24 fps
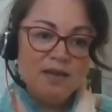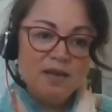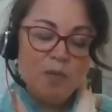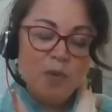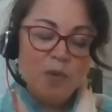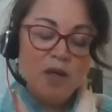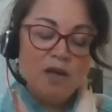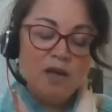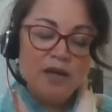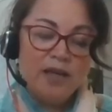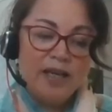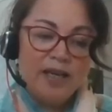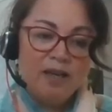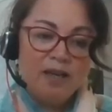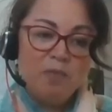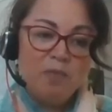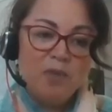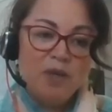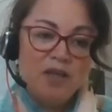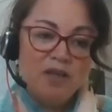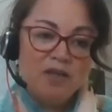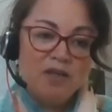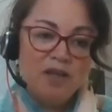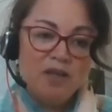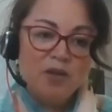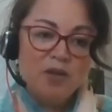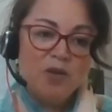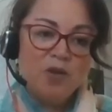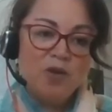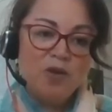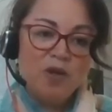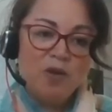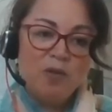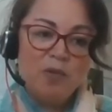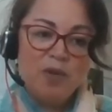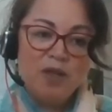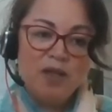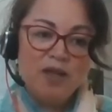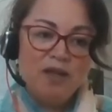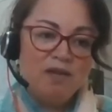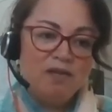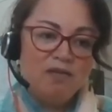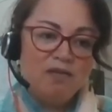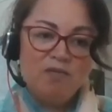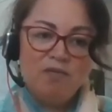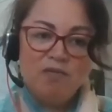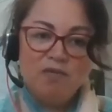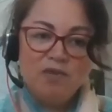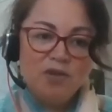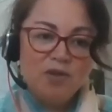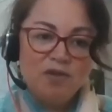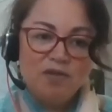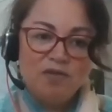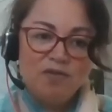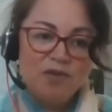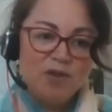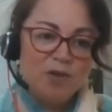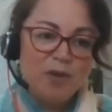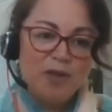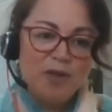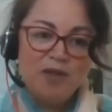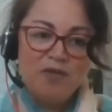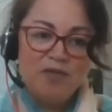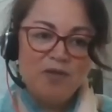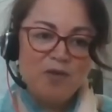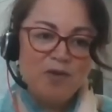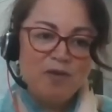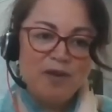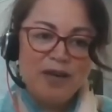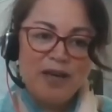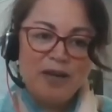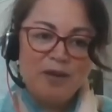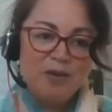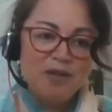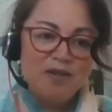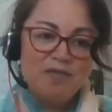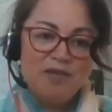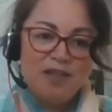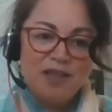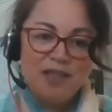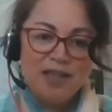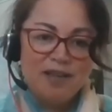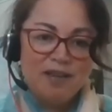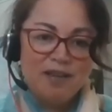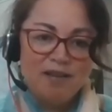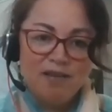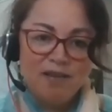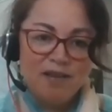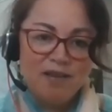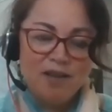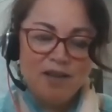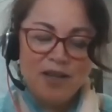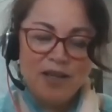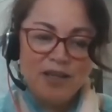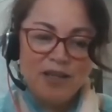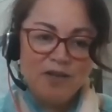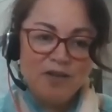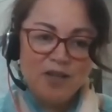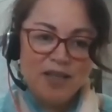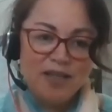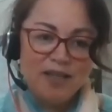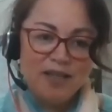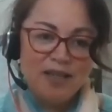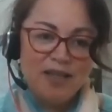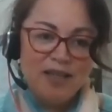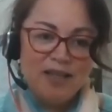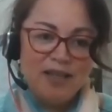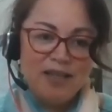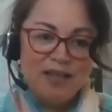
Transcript: applying because I saw it within sort of 24 hours of the deadline closing,